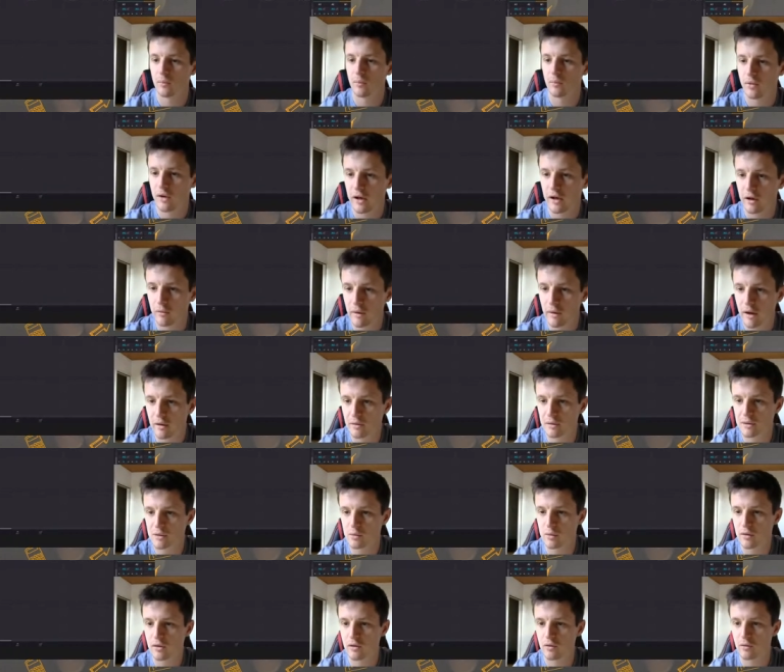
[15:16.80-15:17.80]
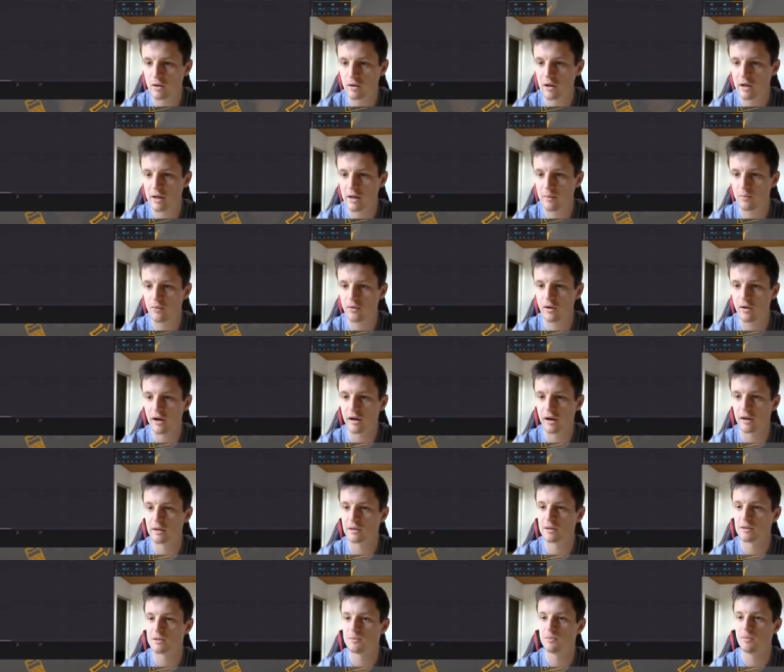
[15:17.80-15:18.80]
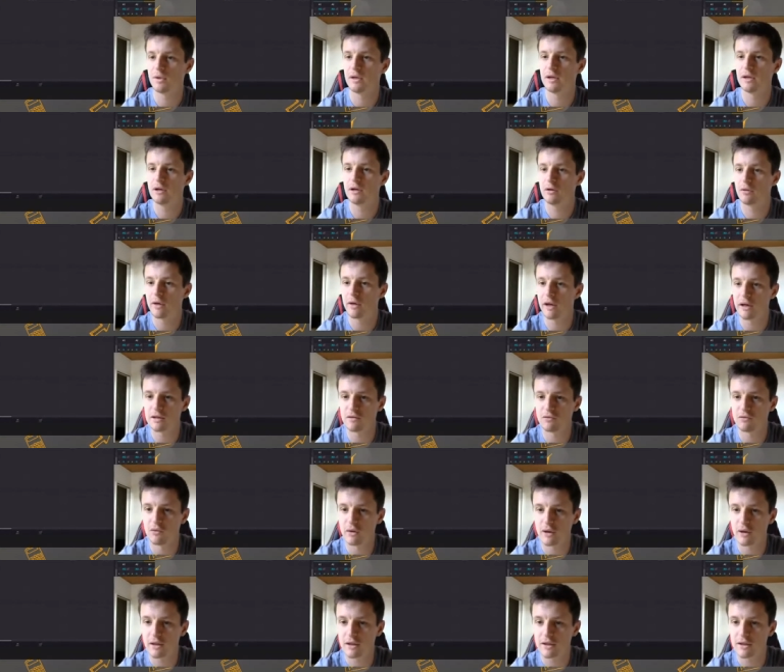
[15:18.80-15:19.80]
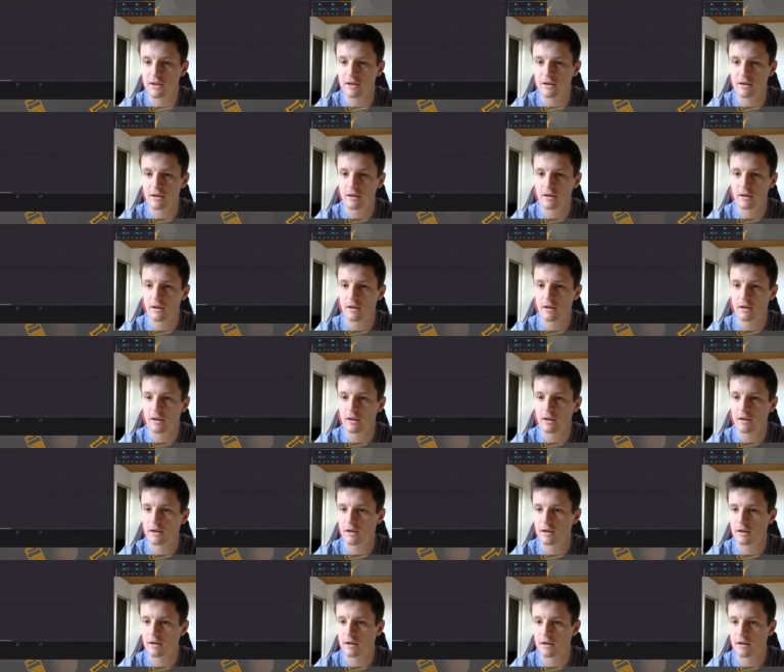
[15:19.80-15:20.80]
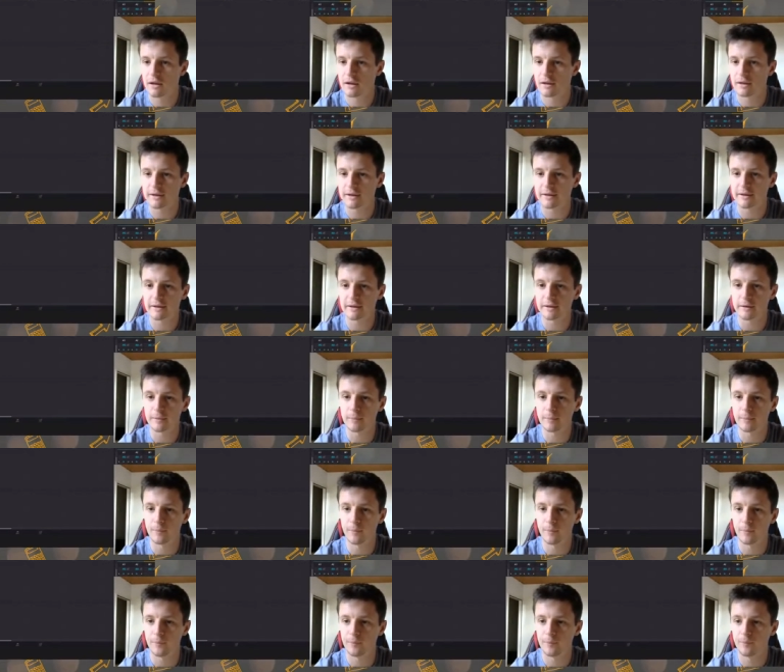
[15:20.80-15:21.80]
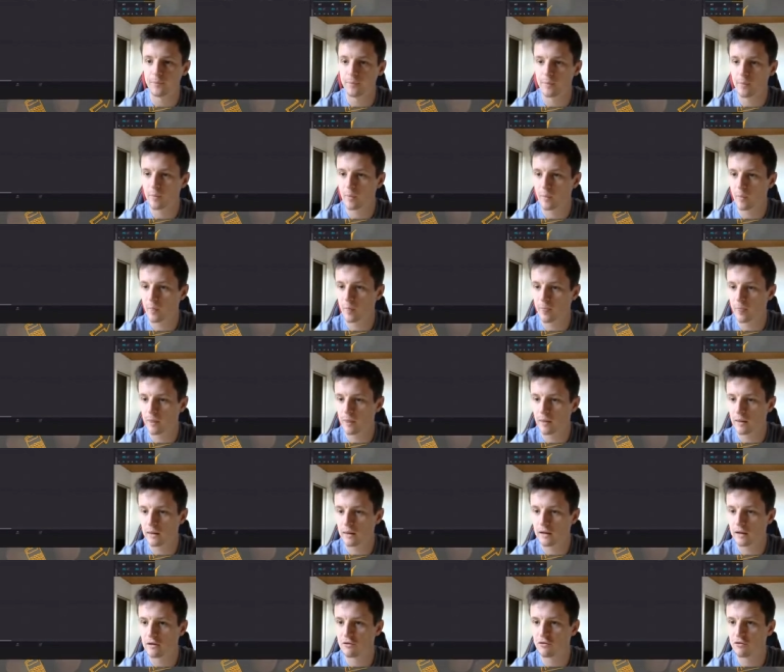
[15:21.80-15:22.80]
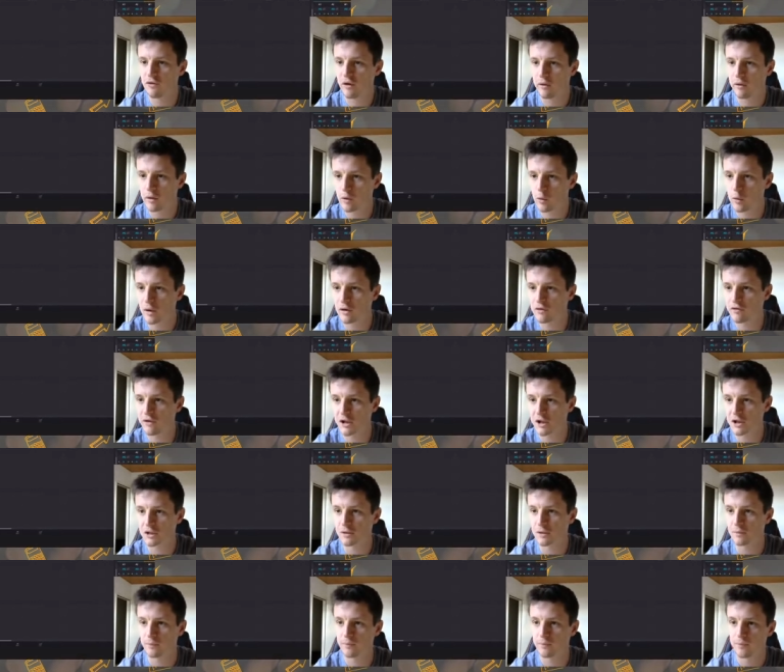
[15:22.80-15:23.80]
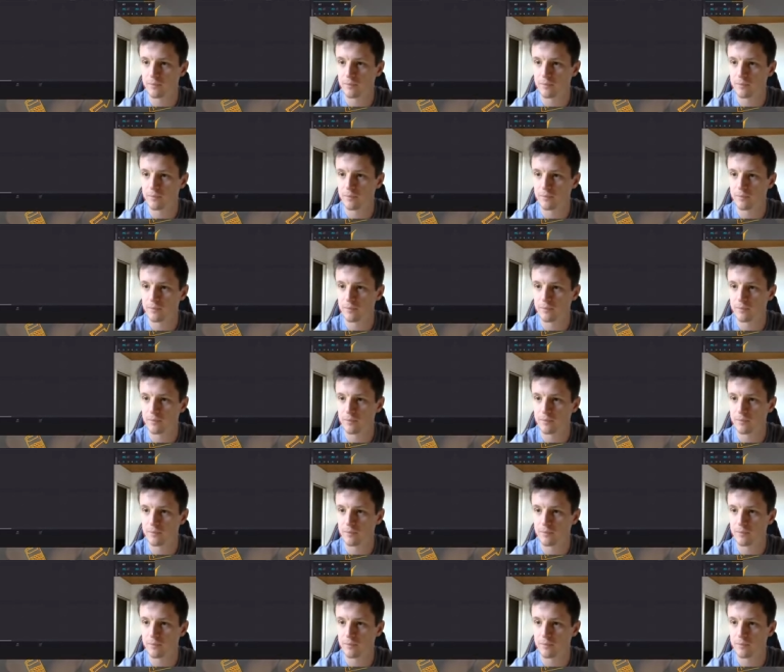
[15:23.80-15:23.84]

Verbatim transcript: play around with your clip and be creative with it um, in a very quick fashion.